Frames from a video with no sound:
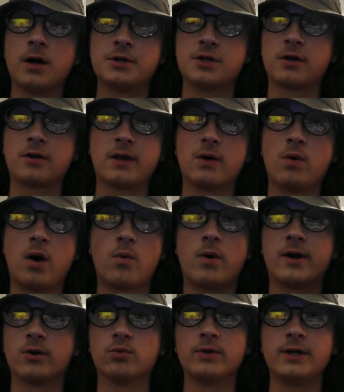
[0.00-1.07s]
Just because I
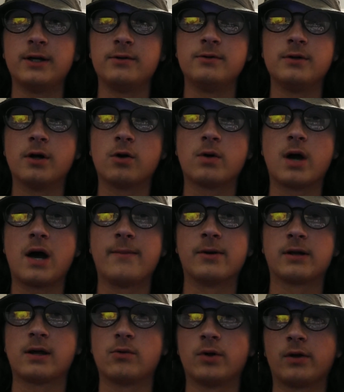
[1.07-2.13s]
want to read,
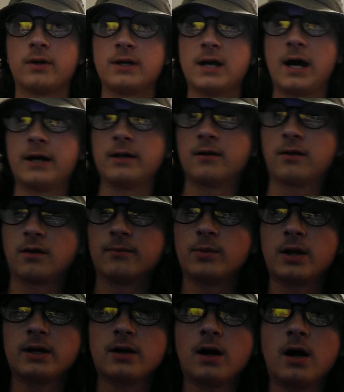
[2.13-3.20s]
comics. I recently got in some
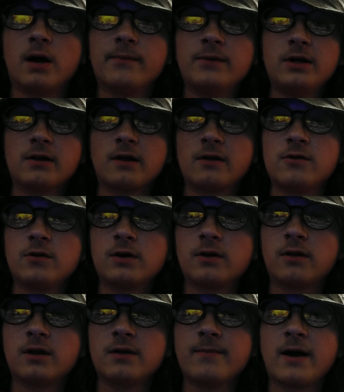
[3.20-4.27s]
like Omnis, as you
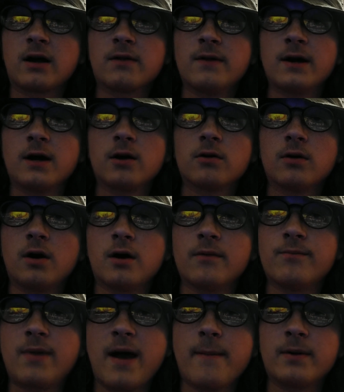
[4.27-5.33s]
can see back there.
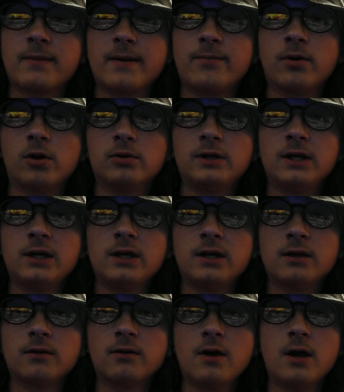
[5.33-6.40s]
Batman by Paul
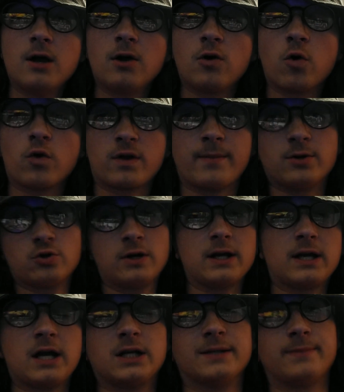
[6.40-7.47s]
Dini, and of course I've been trying
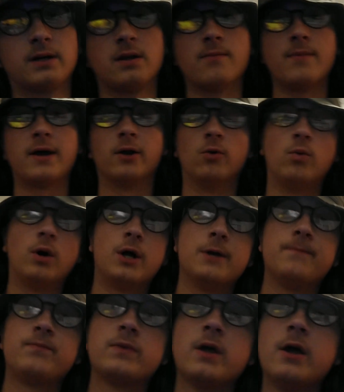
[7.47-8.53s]
to catch up on the metal
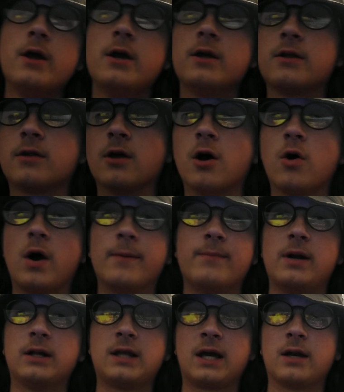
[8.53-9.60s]
one. So I'm
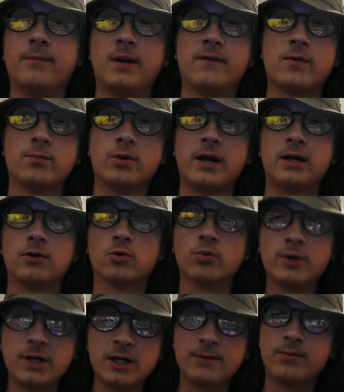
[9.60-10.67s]
going to take a bit of a break to
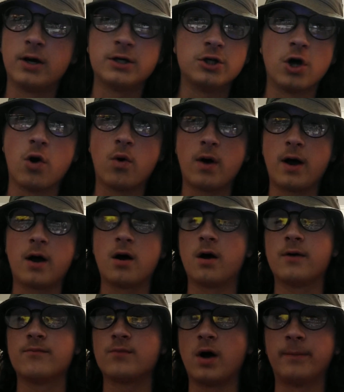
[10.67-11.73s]
read, but,
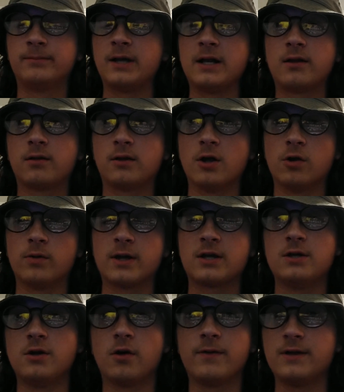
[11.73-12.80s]
updates still,
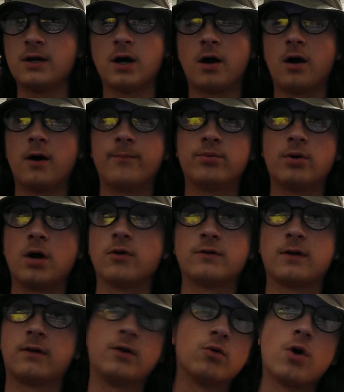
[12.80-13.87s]
the
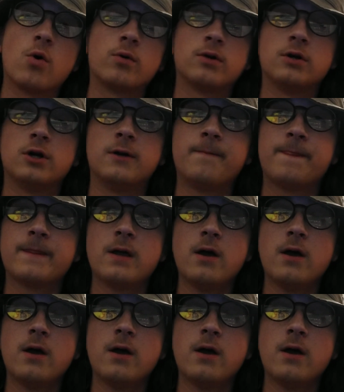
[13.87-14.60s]
progress is still going good.